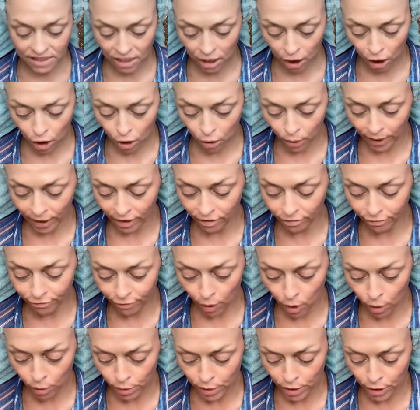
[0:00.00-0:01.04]
in going
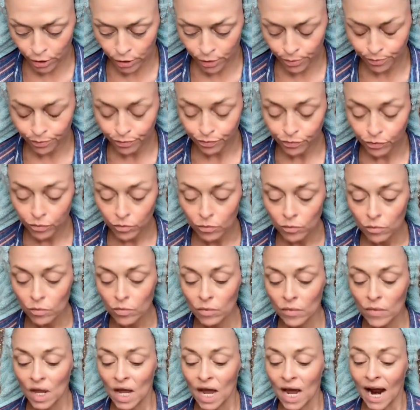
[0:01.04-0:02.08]
forward.
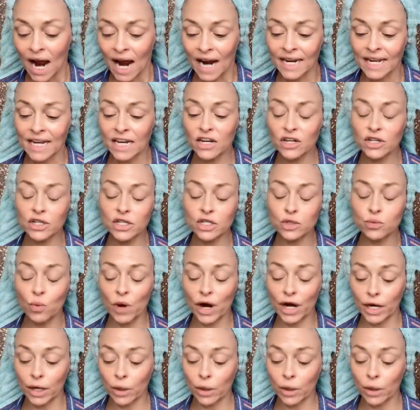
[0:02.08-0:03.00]
And here's what